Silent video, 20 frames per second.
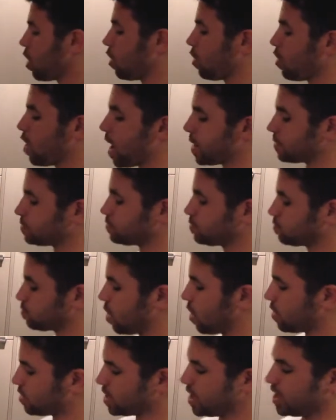Alright,
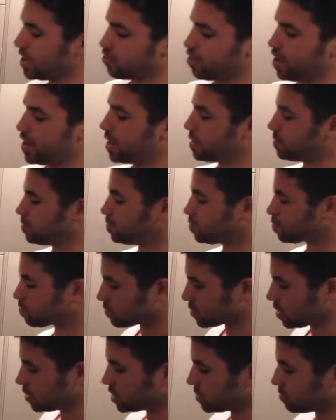key ingredient,
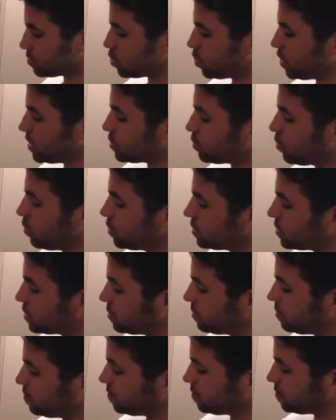some soy
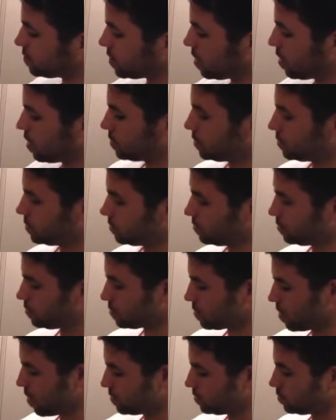sauce.
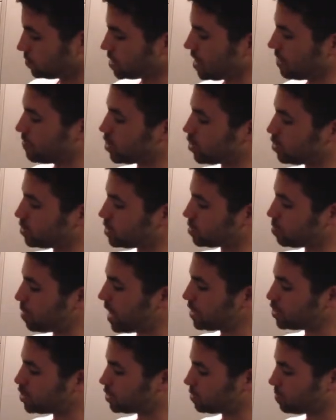Give it a good
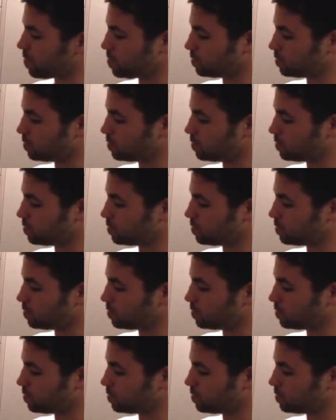splash.